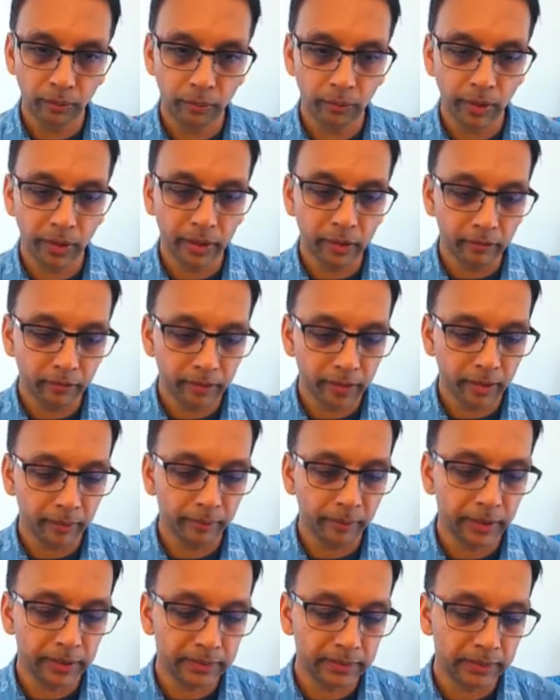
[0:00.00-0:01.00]
One of
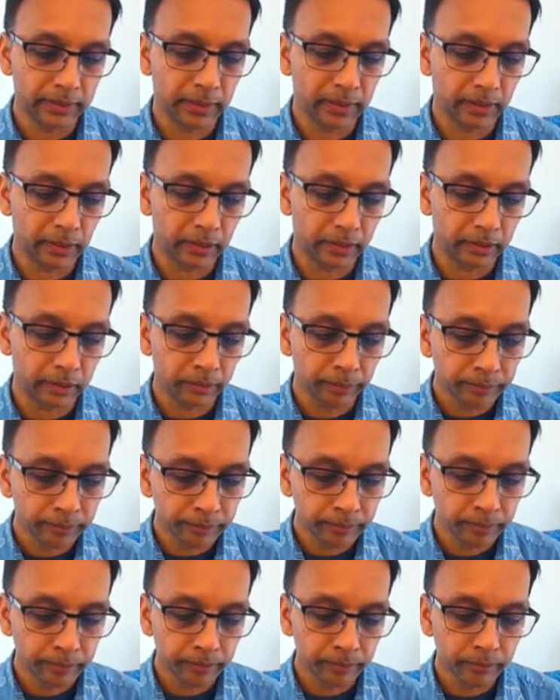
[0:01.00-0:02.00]
them is that
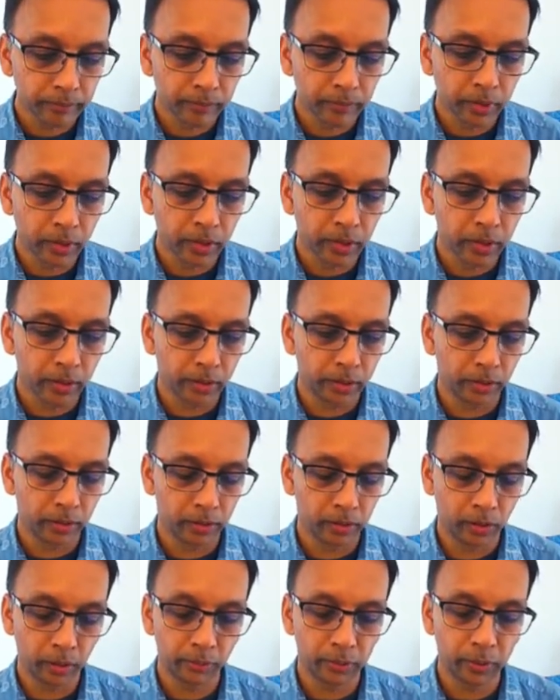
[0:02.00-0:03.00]

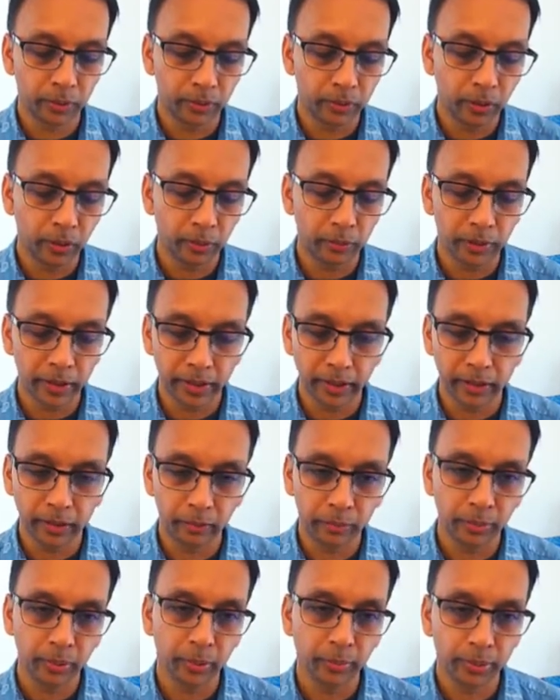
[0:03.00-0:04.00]
normally
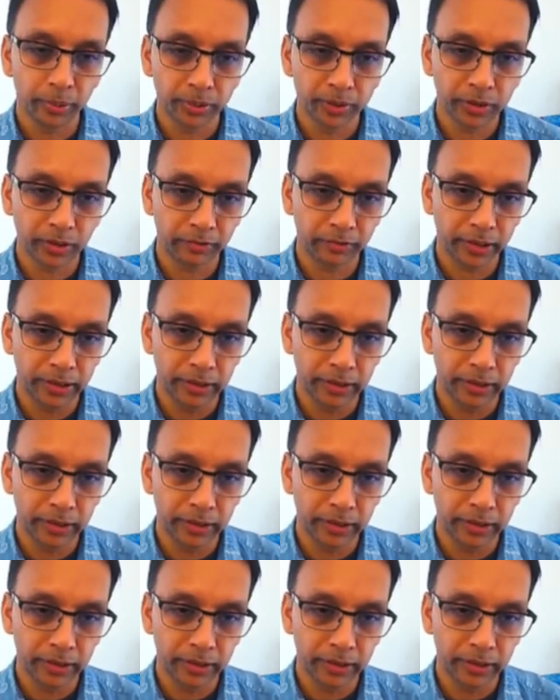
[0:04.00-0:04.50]
the purpose of